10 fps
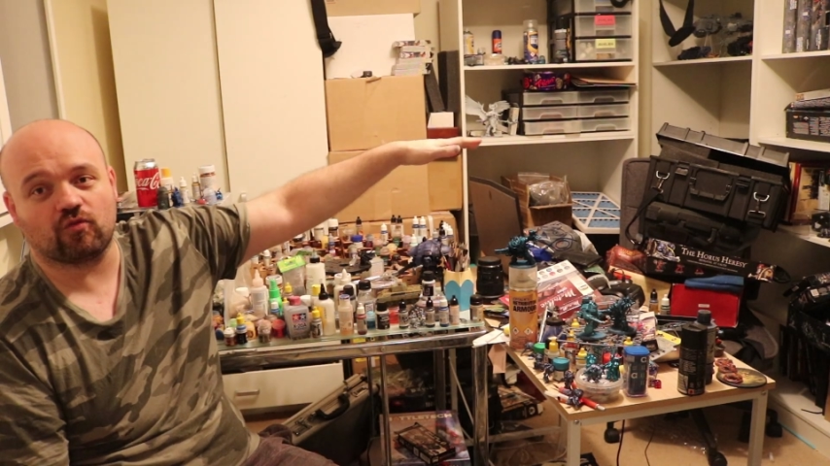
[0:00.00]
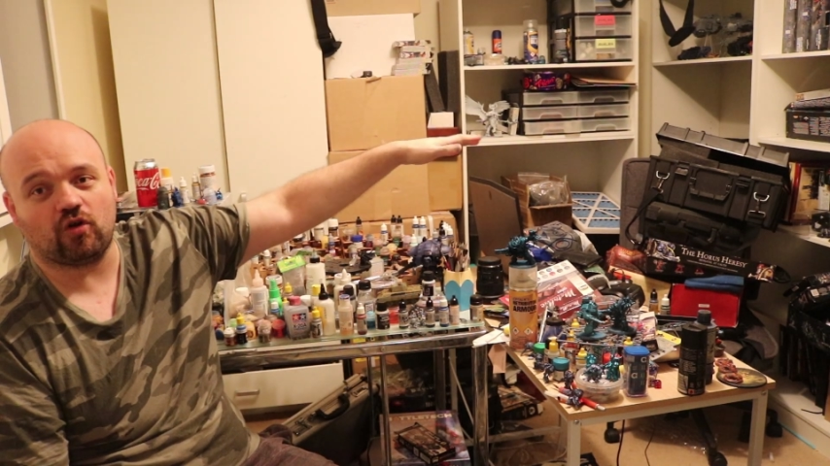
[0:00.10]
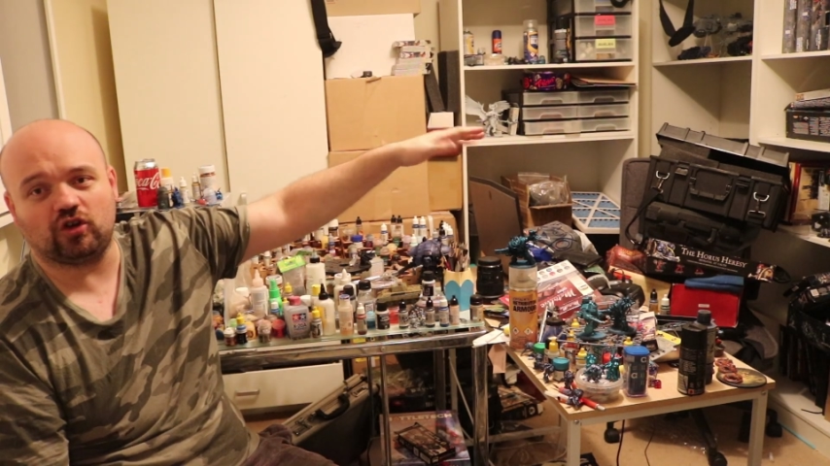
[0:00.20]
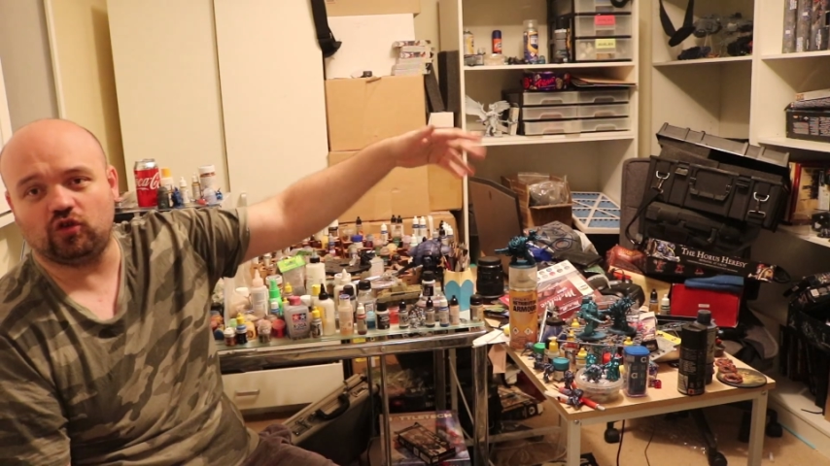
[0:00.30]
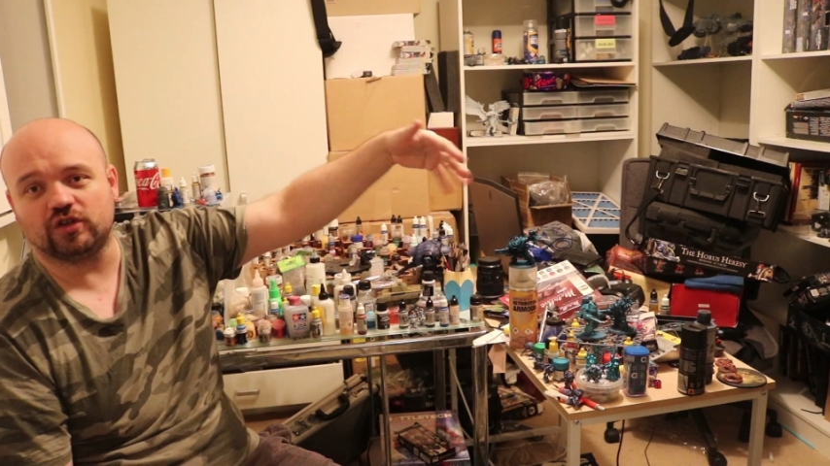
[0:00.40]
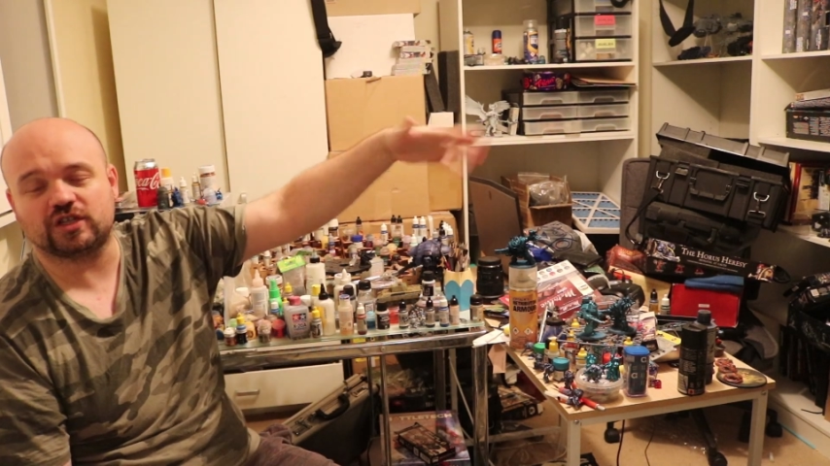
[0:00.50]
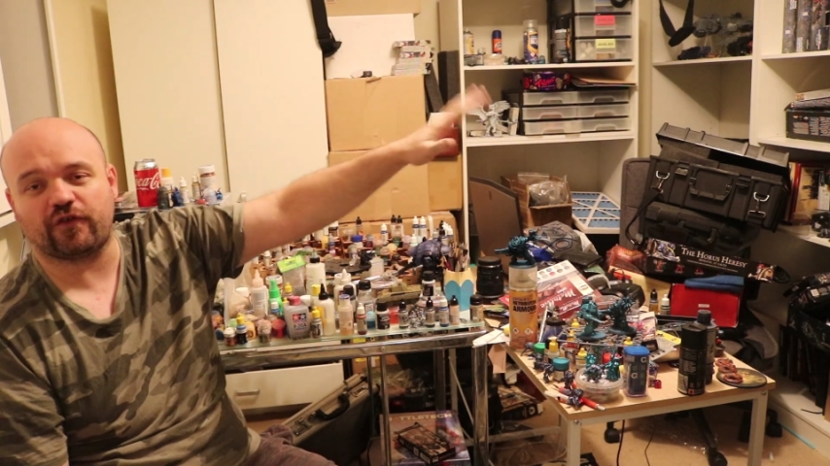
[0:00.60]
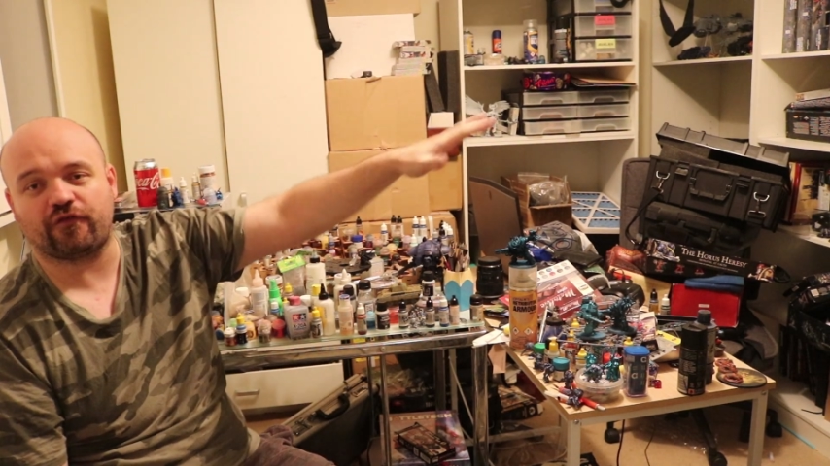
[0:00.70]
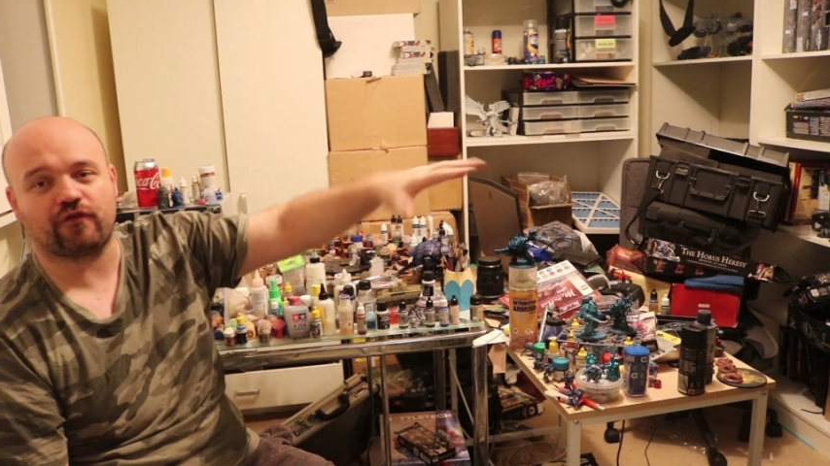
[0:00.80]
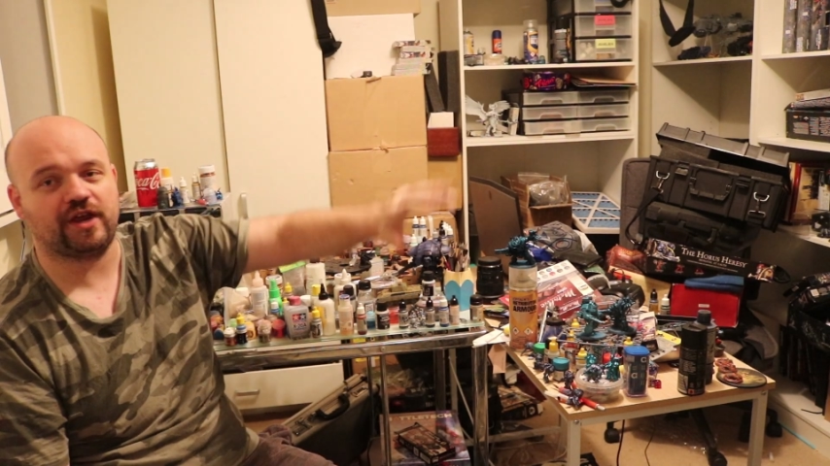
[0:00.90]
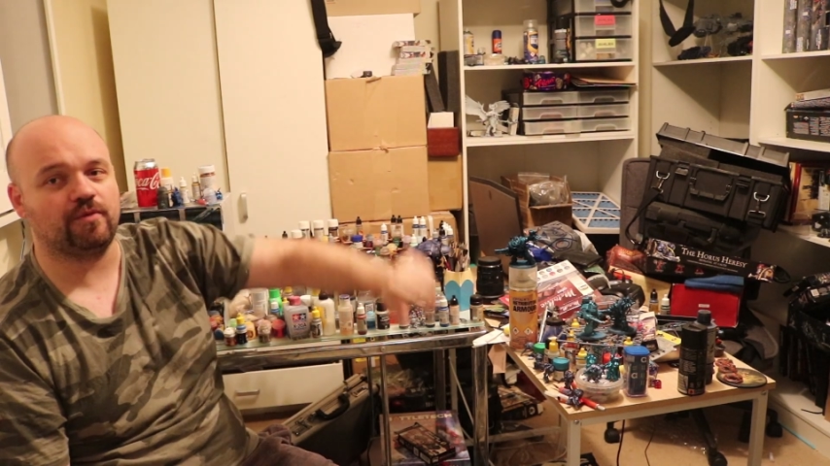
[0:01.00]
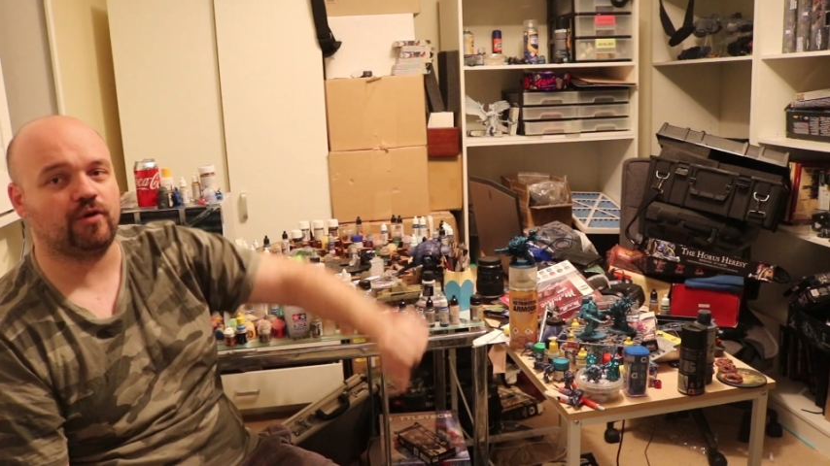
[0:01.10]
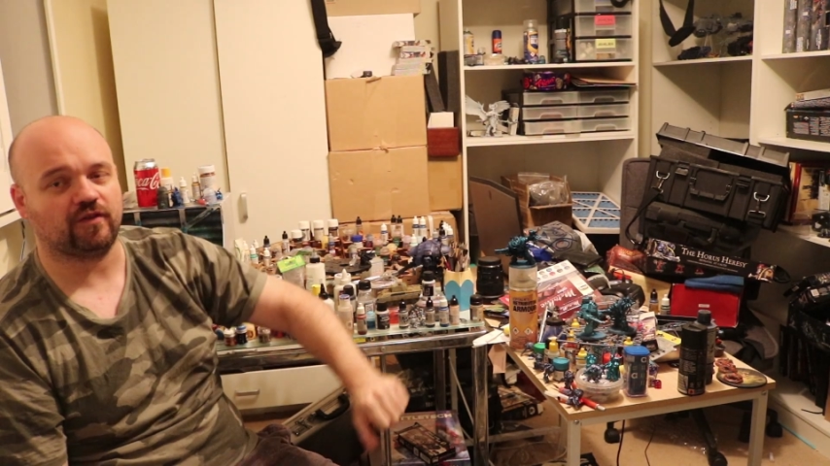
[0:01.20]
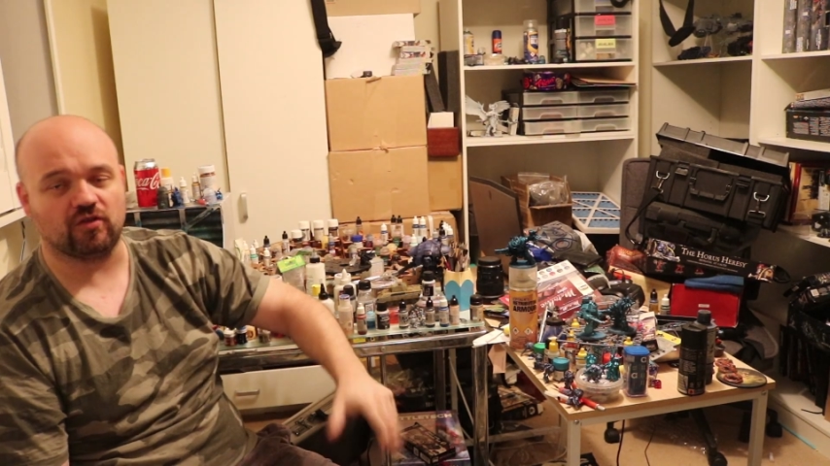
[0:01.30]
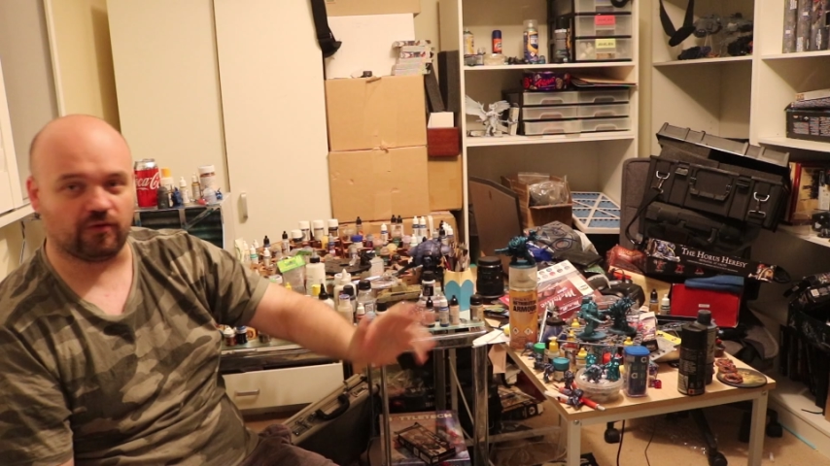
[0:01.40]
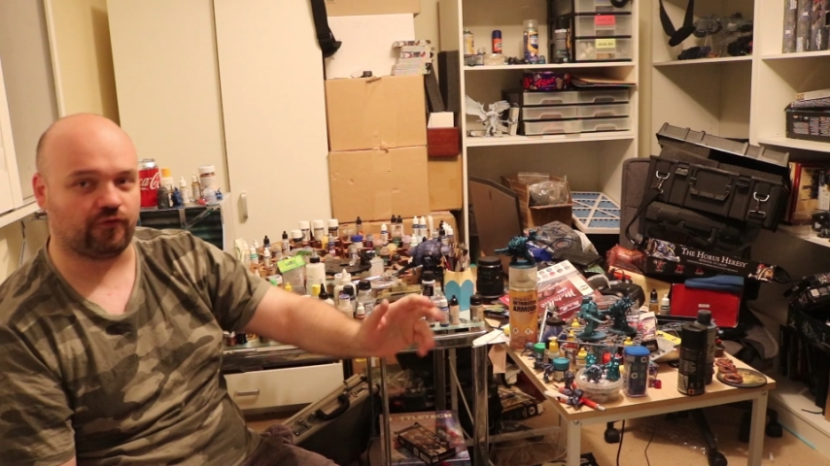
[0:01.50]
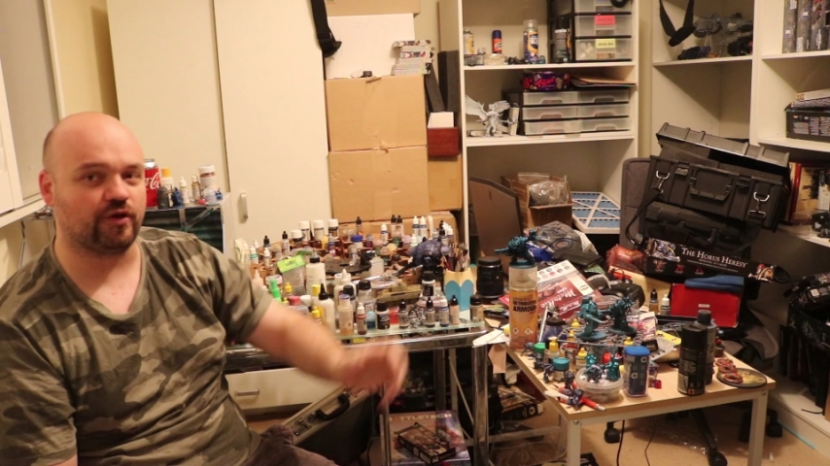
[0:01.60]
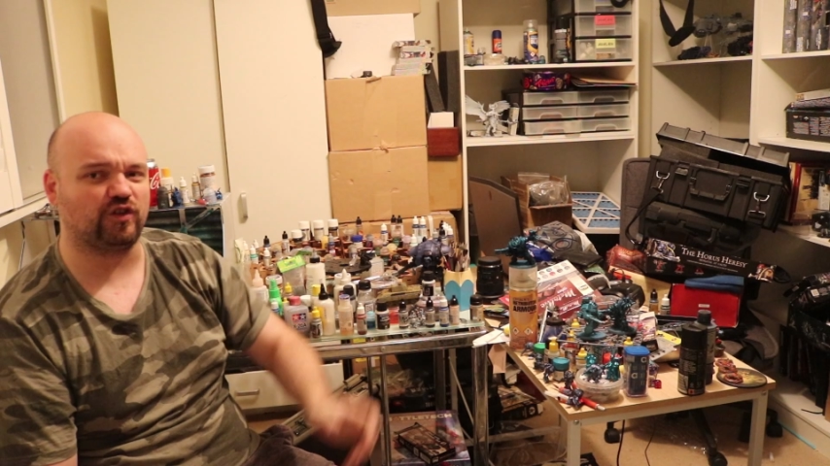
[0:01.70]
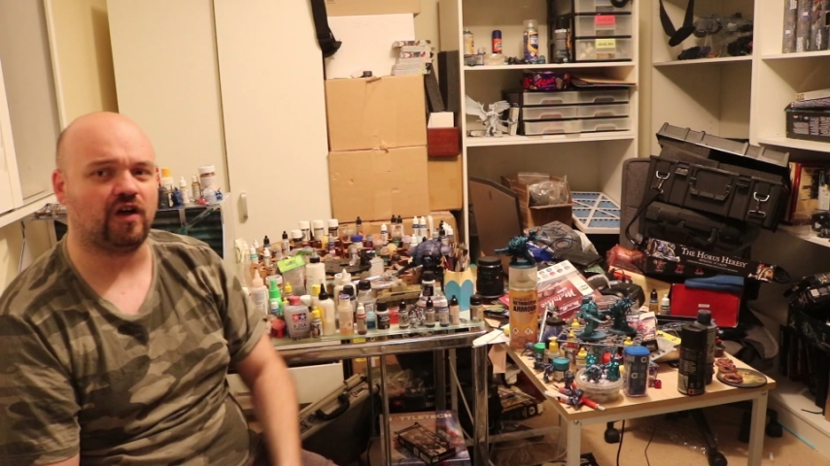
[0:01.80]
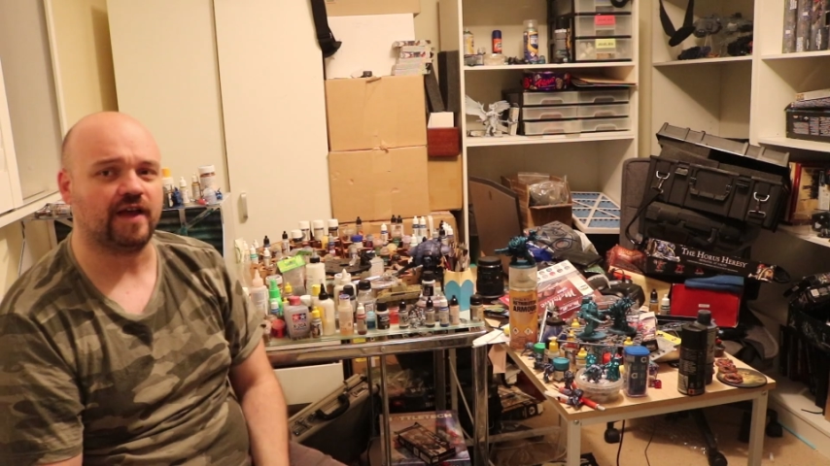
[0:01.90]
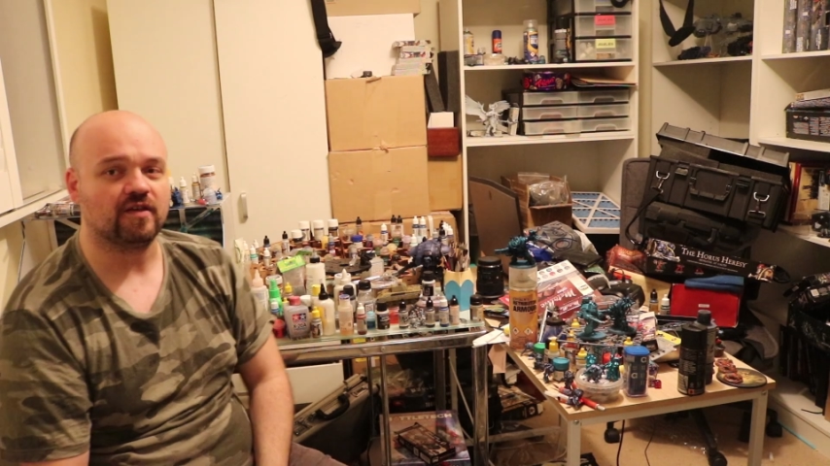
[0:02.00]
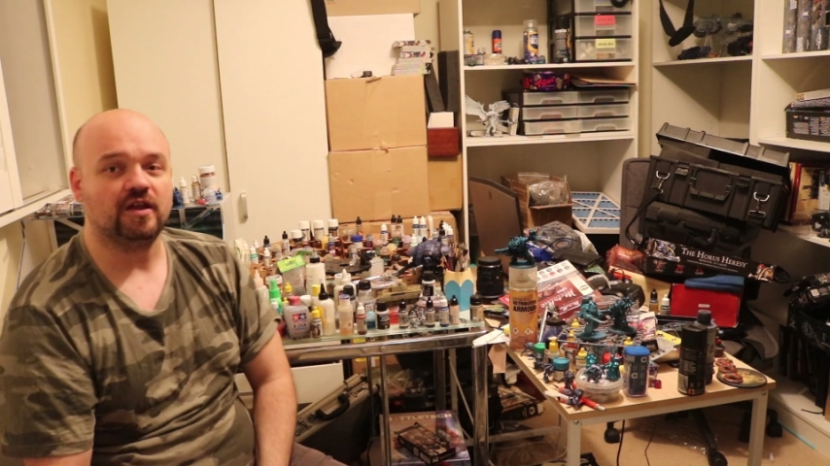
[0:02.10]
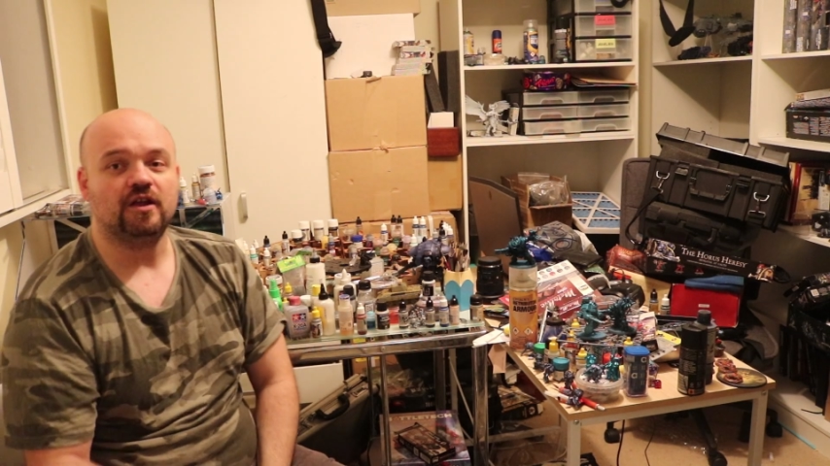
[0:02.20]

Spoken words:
a rocket launcher for free on my turn before he dies.